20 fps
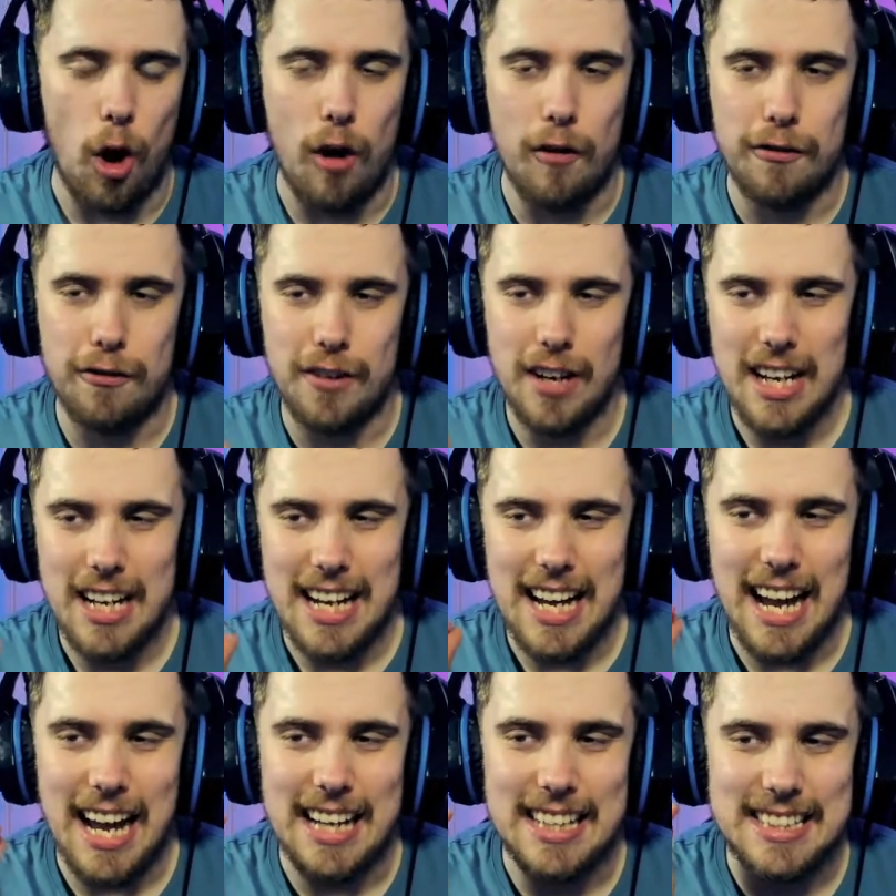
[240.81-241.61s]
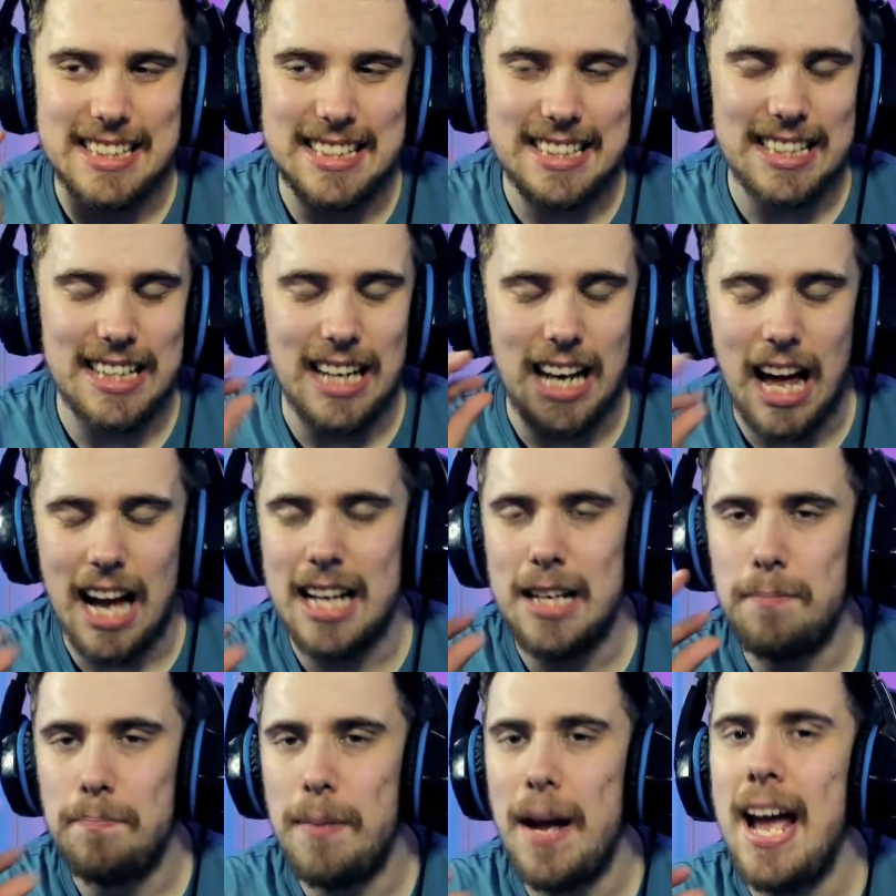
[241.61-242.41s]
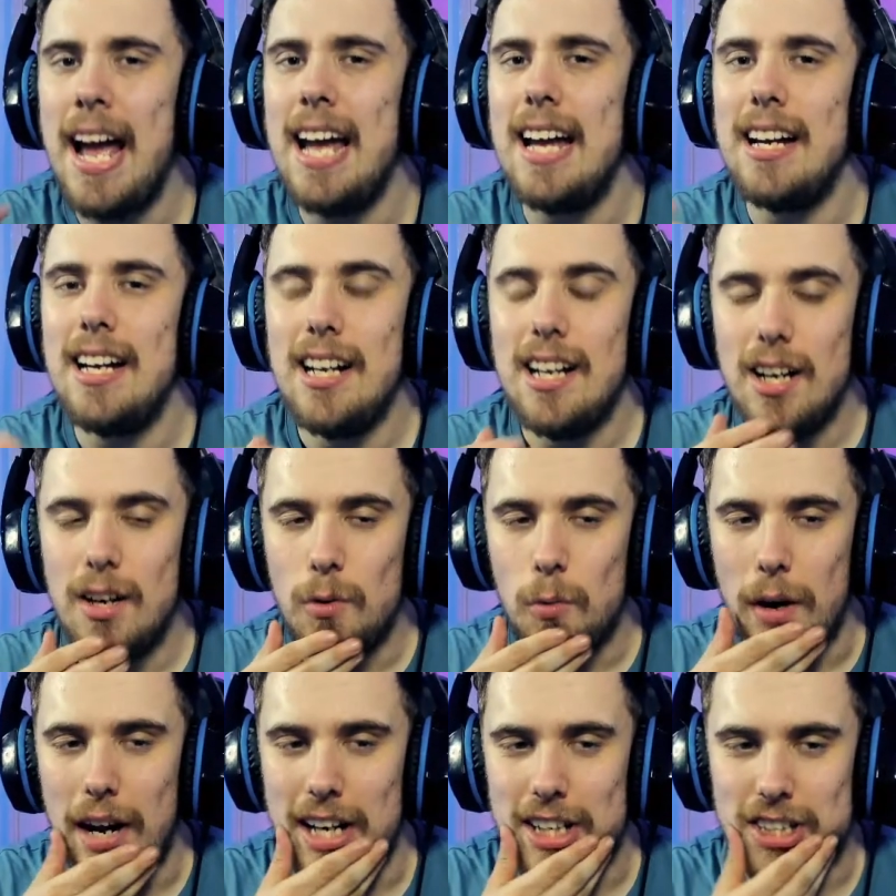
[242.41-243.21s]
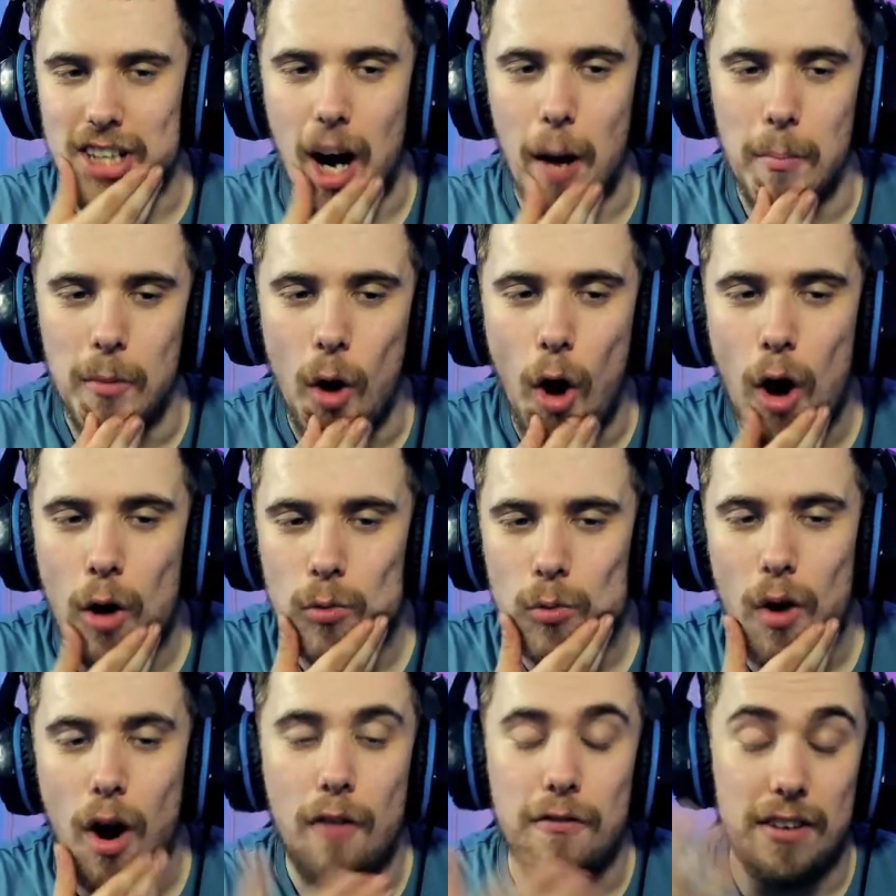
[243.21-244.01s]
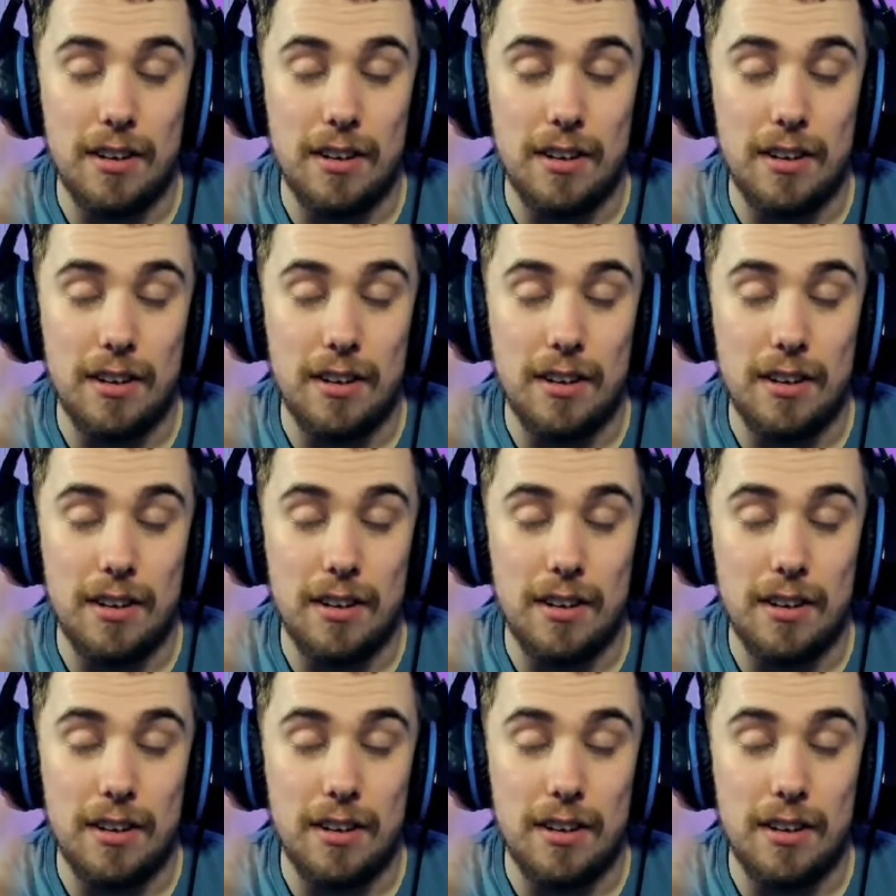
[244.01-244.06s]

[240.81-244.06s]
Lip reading: off a slight bit, which I'm not,